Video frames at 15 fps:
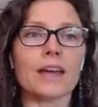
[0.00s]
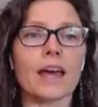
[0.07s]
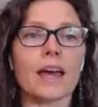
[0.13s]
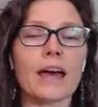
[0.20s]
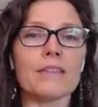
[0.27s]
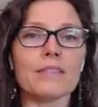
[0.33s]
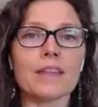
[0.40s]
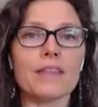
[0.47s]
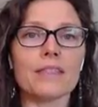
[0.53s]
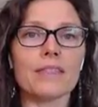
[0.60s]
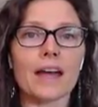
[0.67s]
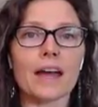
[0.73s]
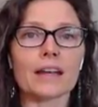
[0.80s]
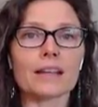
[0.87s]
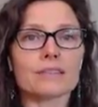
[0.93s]
and then
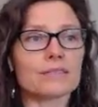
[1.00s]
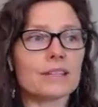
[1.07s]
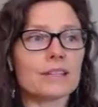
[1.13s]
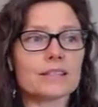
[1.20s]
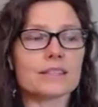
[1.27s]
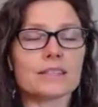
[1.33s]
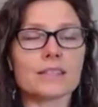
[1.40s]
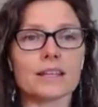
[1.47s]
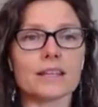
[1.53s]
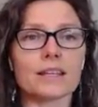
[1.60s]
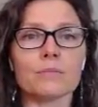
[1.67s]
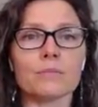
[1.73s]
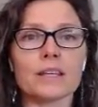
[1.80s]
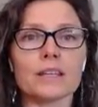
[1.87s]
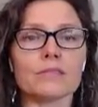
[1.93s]
it's going to
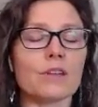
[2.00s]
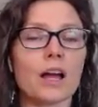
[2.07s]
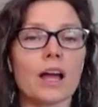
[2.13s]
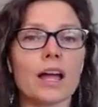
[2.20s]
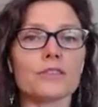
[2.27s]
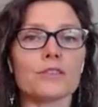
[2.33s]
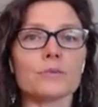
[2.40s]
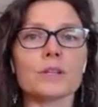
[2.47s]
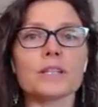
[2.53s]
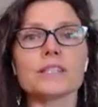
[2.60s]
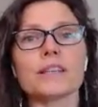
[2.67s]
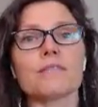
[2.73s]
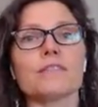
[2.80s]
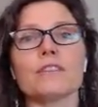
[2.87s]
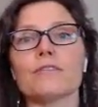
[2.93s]
be at
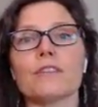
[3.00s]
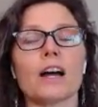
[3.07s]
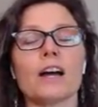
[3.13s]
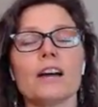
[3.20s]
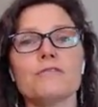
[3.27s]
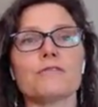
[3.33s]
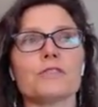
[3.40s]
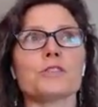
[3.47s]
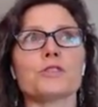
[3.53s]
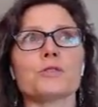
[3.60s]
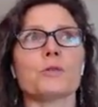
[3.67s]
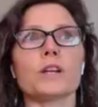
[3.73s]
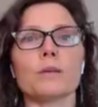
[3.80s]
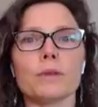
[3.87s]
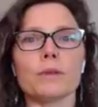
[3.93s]
375 for
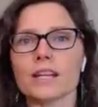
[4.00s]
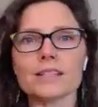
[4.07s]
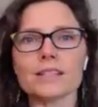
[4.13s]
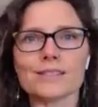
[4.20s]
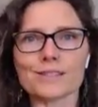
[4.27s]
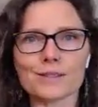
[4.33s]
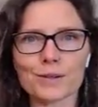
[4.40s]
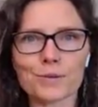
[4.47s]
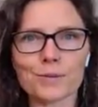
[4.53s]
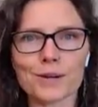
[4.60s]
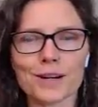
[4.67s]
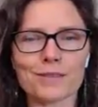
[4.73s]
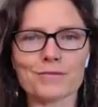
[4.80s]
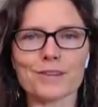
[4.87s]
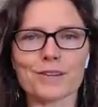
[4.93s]
20 minutes or
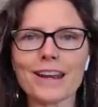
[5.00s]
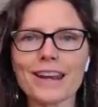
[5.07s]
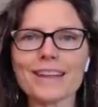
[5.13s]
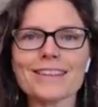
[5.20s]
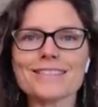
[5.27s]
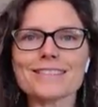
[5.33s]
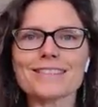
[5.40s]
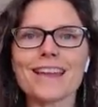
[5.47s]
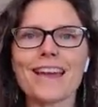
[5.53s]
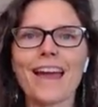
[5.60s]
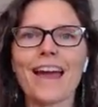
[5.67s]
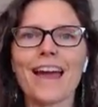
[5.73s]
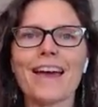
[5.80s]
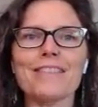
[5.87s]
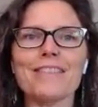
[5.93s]
whatever it is.
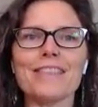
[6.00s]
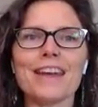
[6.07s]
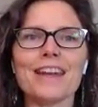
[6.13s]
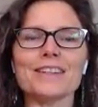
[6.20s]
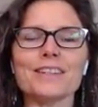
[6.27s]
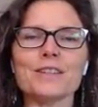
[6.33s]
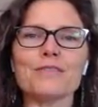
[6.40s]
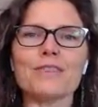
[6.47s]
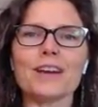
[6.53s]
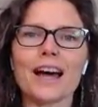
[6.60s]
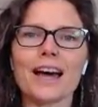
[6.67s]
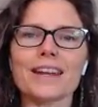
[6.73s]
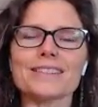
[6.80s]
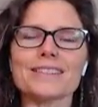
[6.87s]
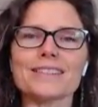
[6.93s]
And then you've
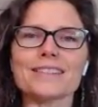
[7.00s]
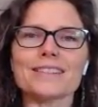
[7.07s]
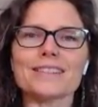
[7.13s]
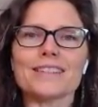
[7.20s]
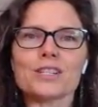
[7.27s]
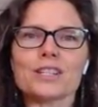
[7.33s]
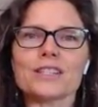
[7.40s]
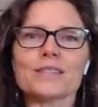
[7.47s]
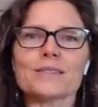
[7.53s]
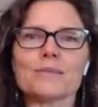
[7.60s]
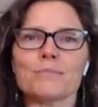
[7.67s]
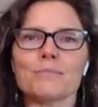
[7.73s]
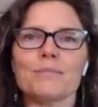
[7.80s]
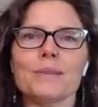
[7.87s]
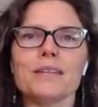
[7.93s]
got a delicious
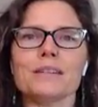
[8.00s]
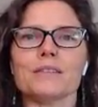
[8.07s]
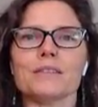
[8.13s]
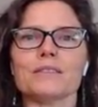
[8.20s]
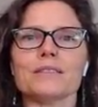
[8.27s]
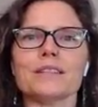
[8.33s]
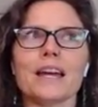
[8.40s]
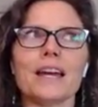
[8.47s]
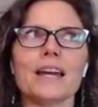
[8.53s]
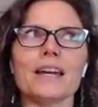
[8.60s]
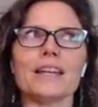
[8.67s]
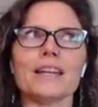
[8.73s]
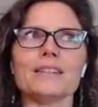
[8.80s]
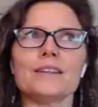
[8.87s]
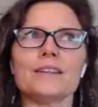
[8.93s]
meal.
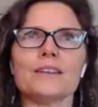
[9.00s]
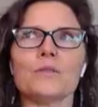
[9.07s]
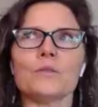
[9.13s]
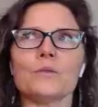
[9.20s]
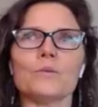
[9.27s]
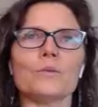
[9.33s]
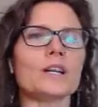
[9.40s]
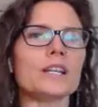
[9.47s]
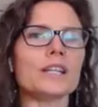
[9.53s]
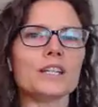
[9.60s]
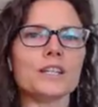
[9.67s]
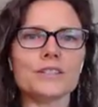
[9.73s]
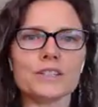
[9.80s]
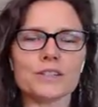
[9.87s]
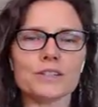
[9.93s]
And what did
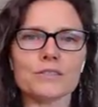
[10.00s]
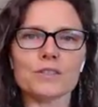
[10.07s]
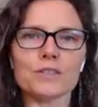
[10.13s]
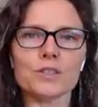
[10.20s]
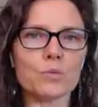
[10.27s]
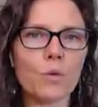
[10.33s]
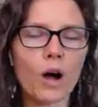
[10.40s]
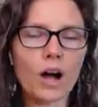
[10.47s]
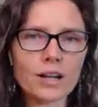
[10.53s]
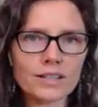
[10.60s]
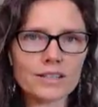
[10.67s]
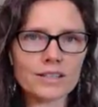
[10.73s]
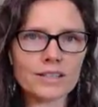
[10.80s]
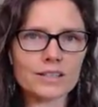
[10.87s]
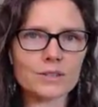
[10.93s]
you do? You
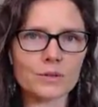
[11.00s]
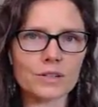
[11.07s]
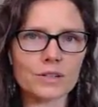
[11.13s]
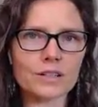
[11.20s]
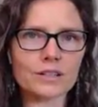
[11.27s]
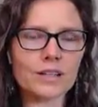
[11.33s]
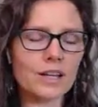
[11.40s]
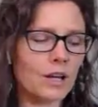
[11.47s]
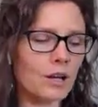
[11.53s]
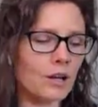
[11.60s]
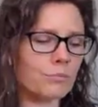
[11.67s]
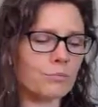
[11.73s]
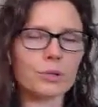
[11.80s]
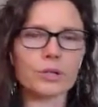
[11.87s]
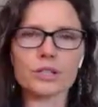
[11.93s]
walked in the door,
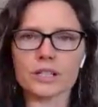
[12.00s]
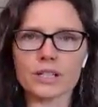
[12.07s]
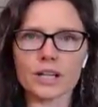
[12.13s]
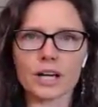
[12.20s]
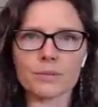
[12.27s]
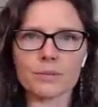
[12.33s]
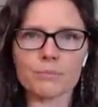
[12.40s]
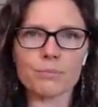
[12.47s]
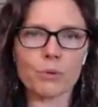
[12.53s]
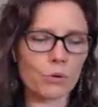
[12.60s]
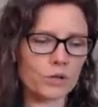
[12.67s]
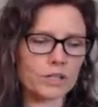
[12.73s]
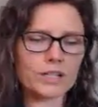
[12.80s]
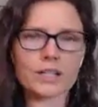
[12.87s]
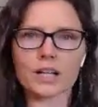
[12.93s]
poured
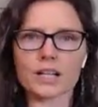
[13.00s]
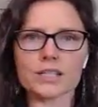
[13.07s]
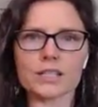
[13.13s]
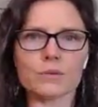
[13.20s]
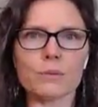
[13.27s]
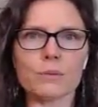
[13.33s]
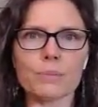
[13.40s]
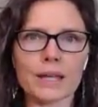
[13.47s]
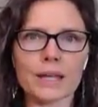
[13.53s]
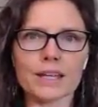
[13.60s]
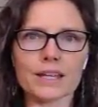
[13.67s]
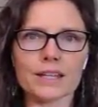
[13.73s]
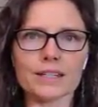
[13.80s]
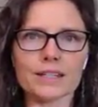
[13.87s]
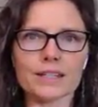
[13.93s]
it onto a
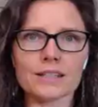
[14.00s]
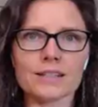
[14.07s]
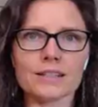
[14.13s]
pan,